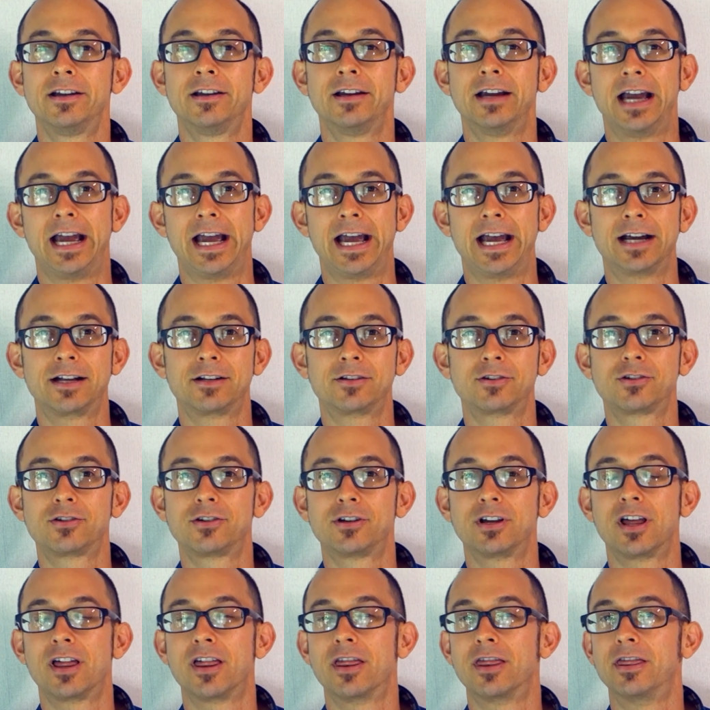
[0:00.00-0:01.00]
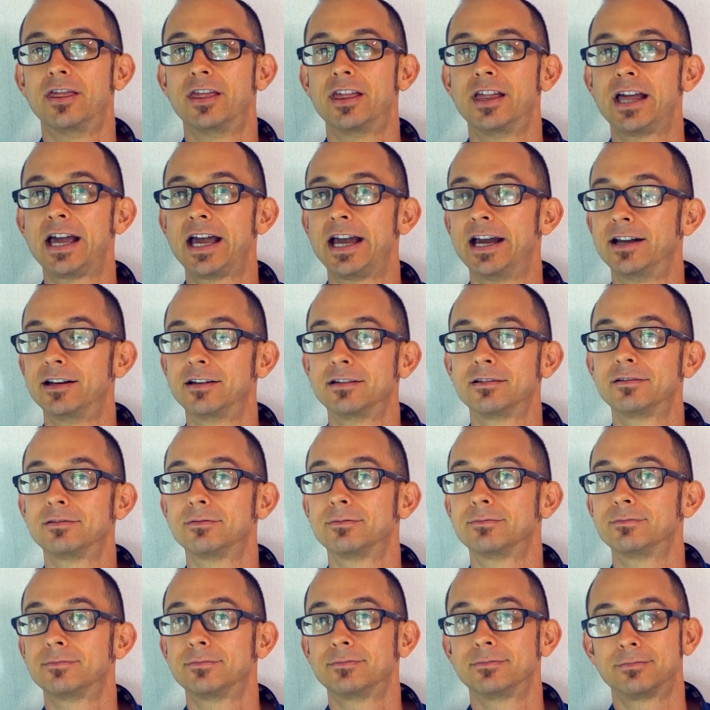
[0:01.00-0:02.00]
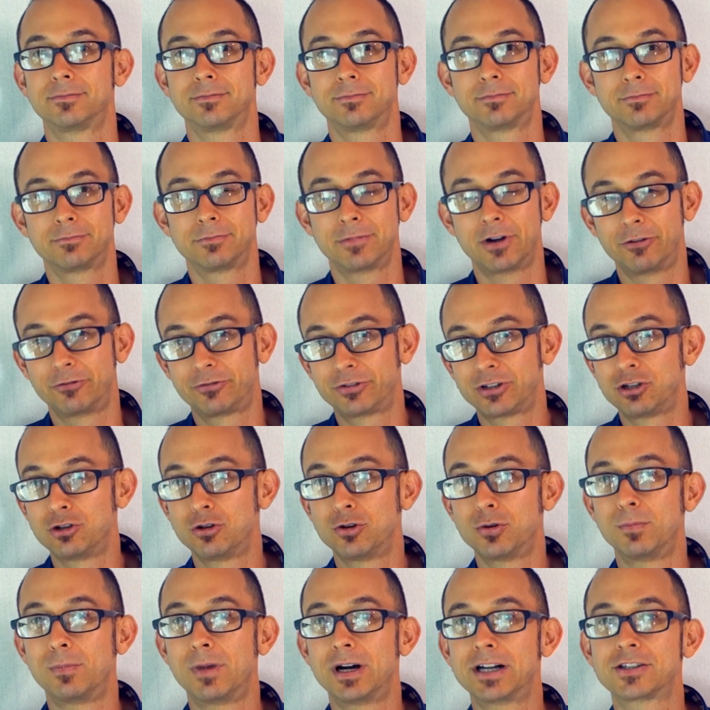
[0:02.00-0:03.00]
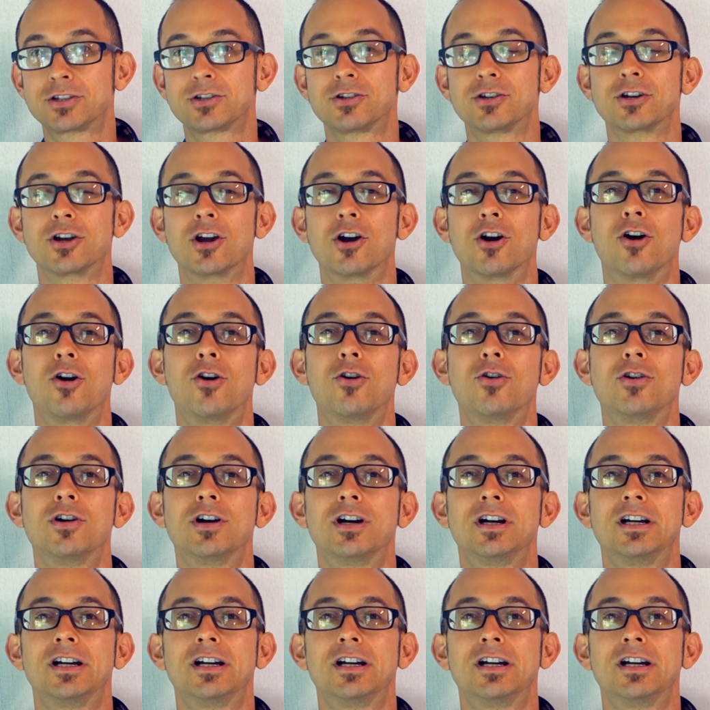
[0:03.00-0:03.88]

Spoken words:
And then a few months ago,